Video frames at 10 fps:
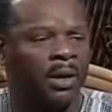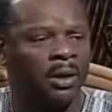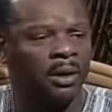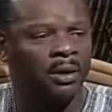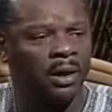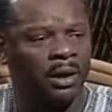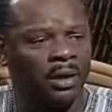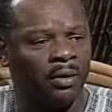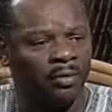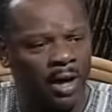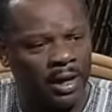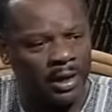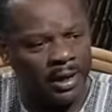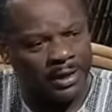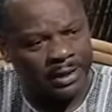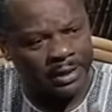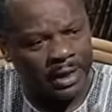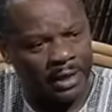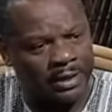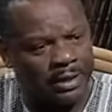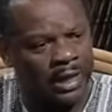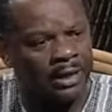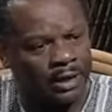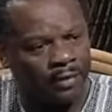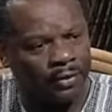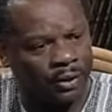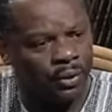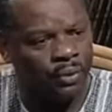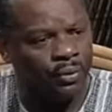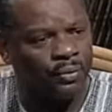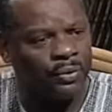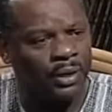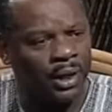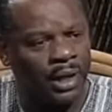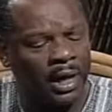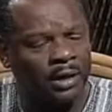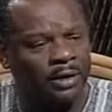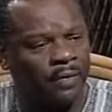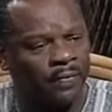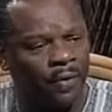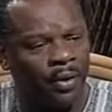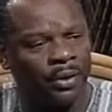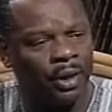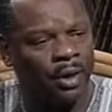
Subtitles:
the great extent of the tombs and so forth,